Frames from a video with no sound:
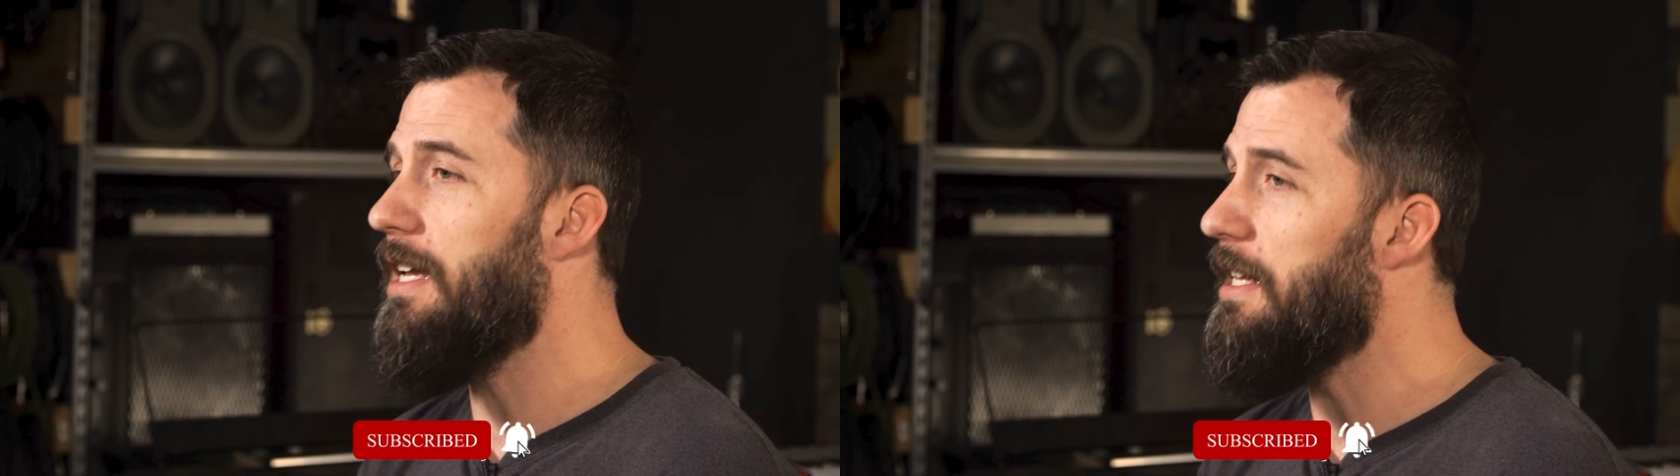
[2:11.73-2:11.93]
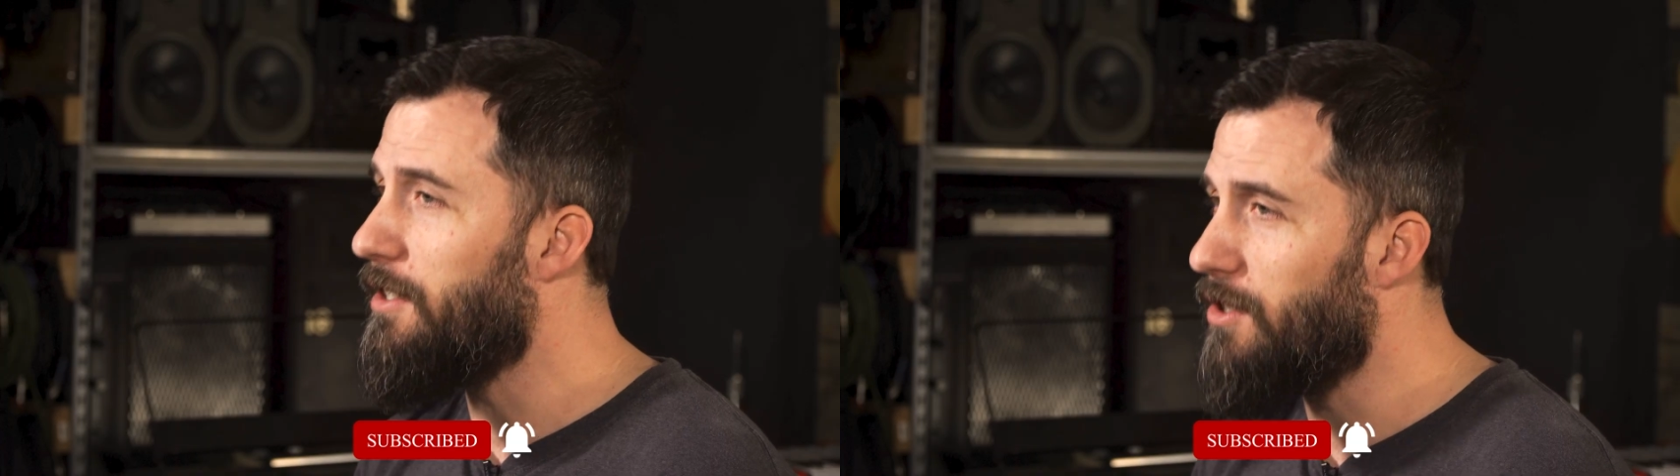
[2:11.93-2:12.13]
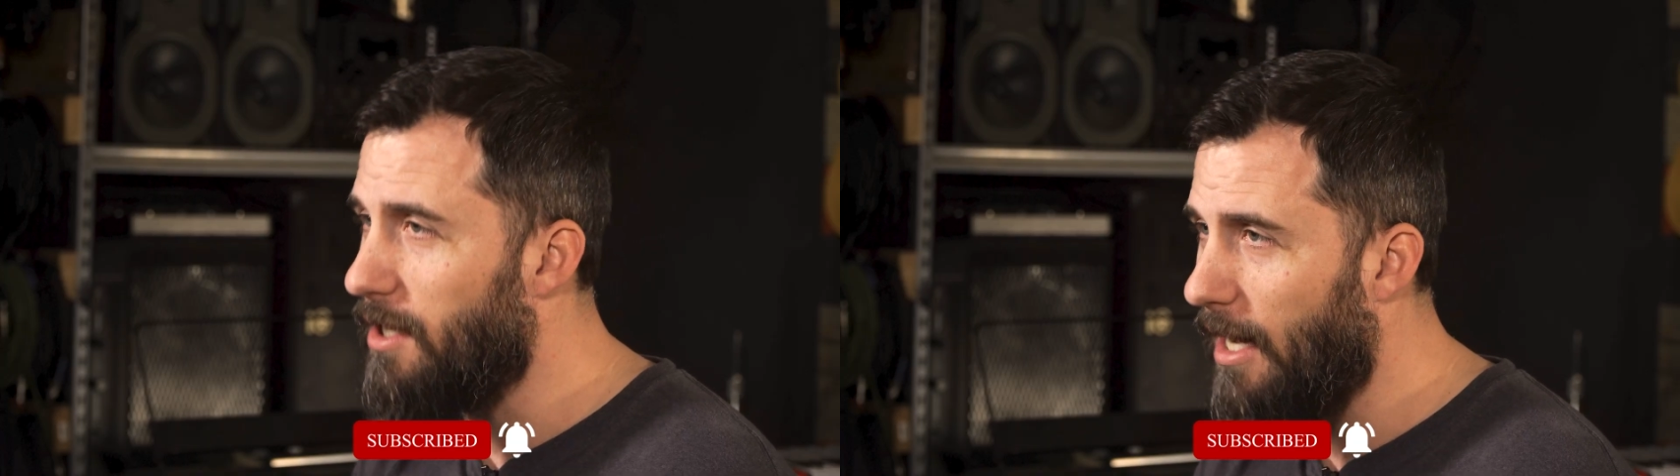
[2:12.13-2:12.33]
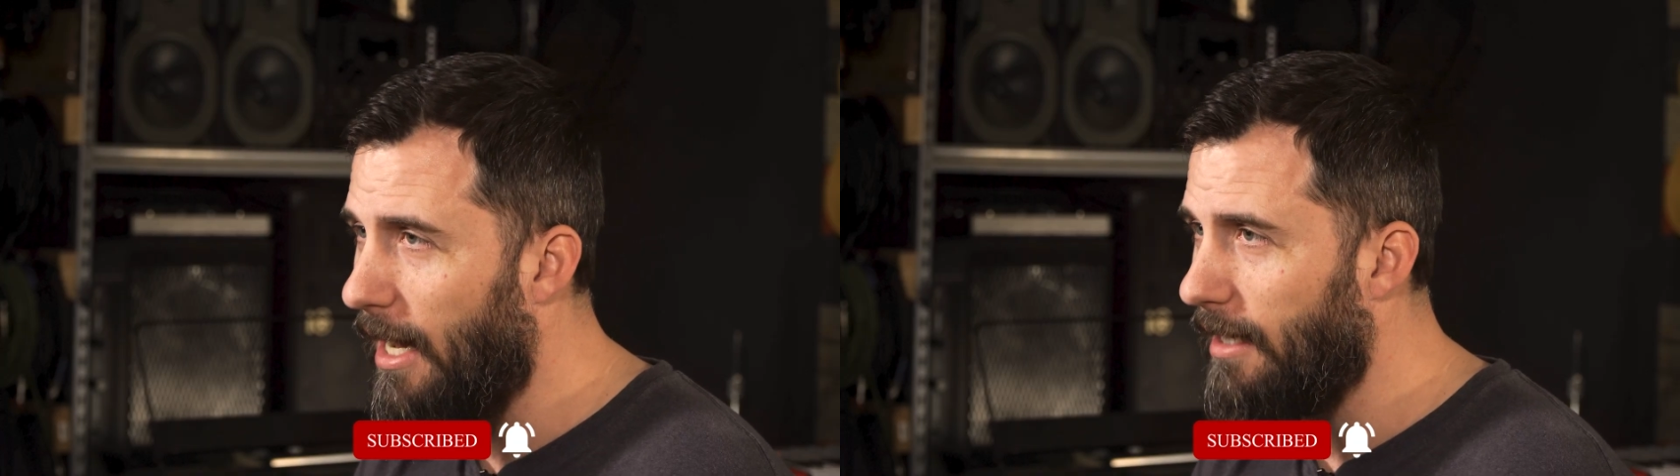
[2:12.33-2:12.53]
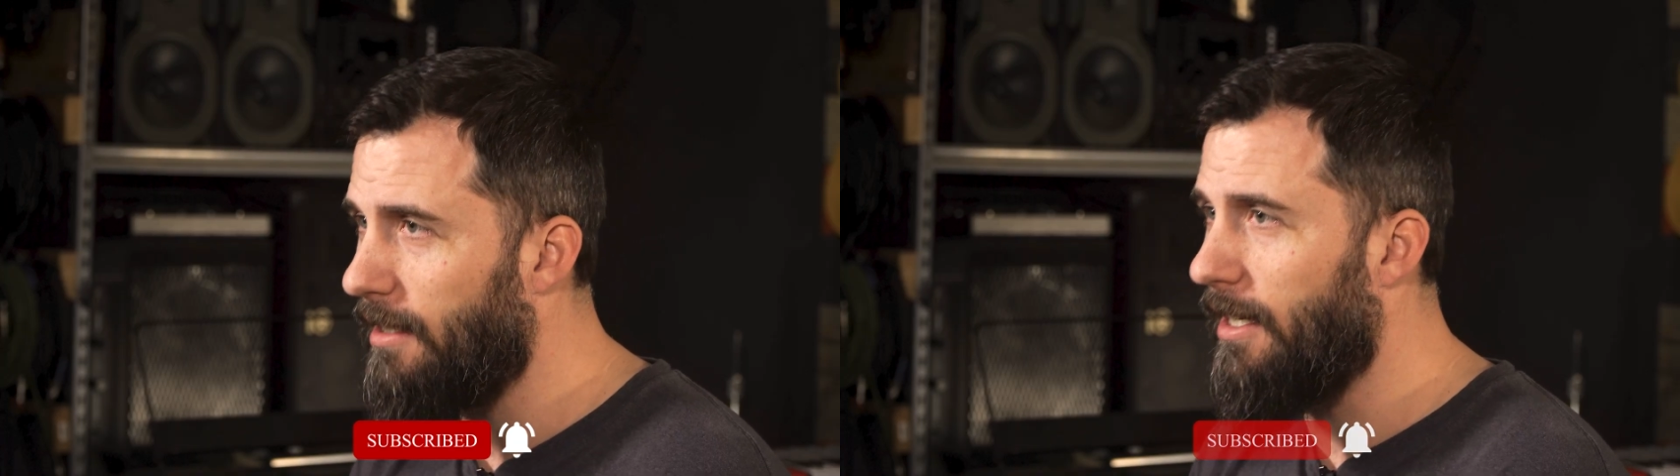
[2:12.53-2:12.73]
It is
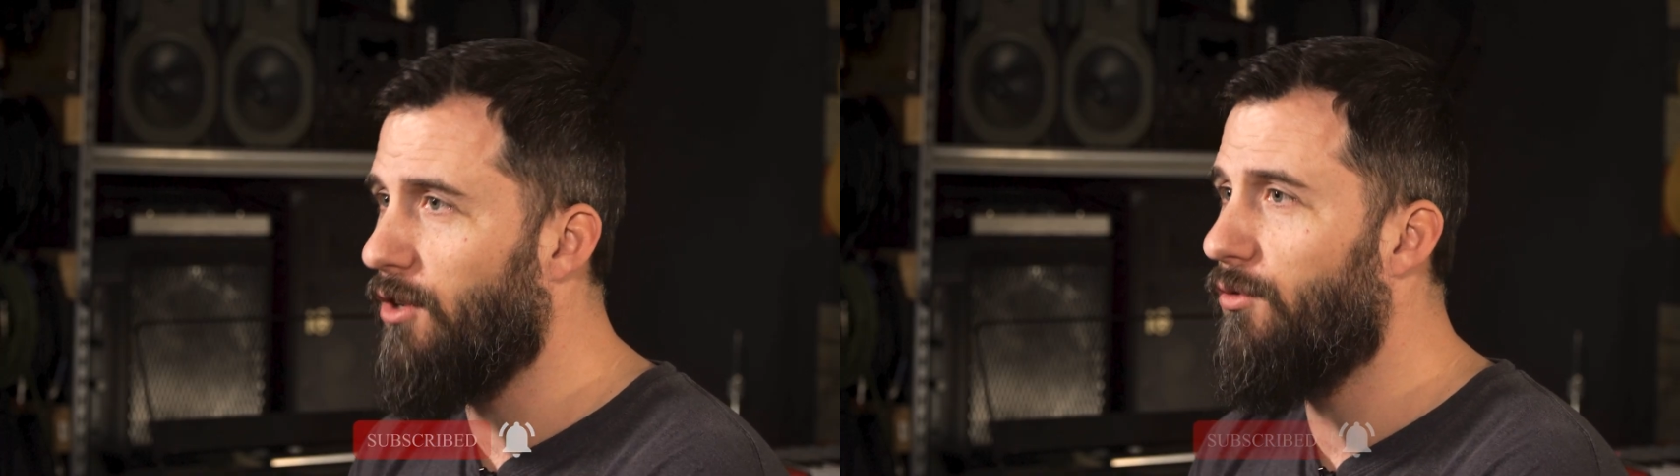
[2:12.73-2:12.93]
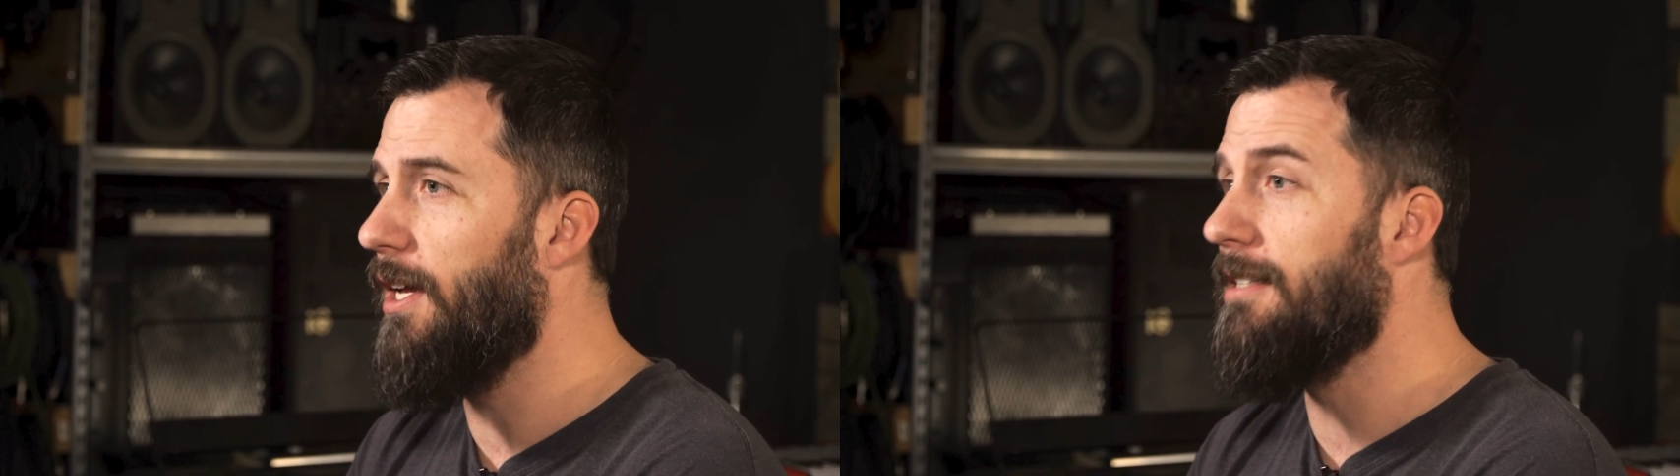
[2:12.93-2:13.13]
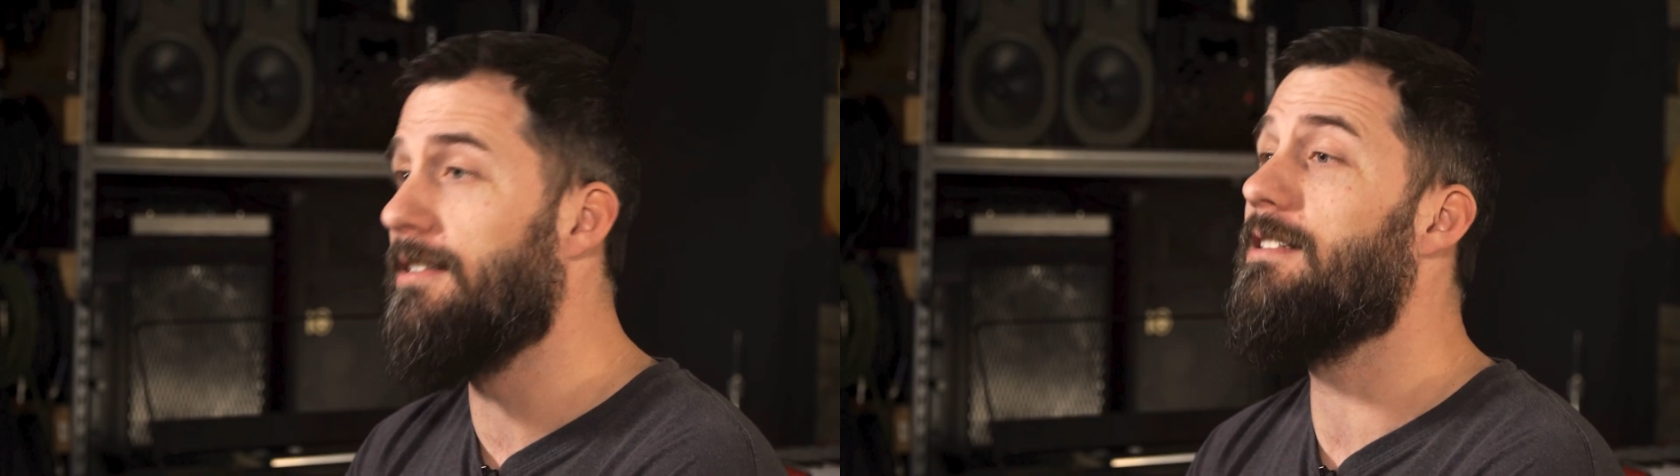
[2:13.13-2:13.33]
not an interface.